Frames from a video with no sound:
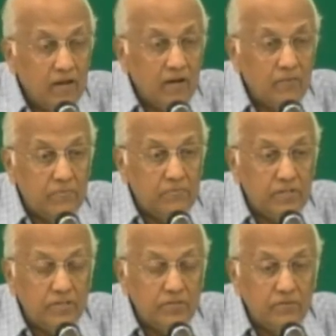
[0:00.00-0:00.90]
And when the
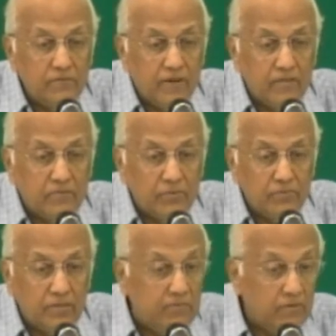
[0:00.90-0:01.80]
presence of the Father was
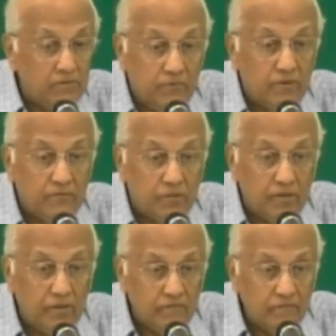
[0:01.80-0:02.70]
with him, he was full of
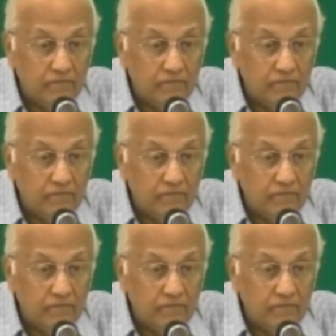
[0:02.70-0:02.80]
joy.